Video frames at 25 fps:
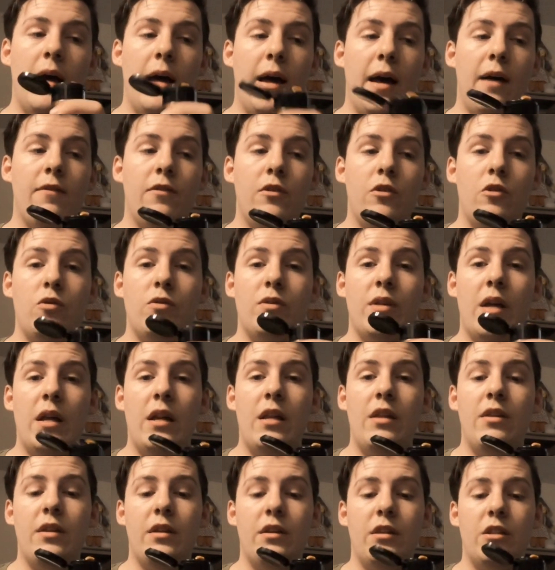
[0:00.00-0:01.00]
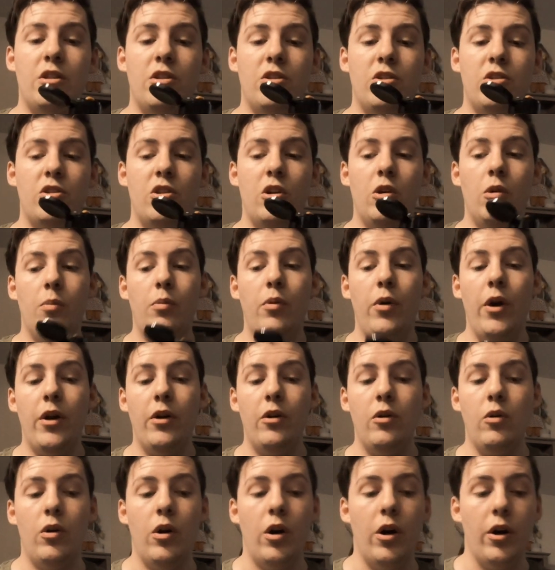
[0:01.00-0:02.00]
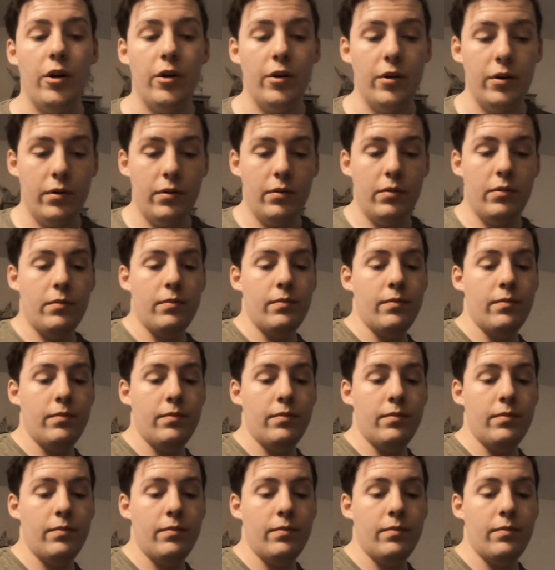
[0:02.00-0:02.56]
I haven't used anything. This is still a brand new cart,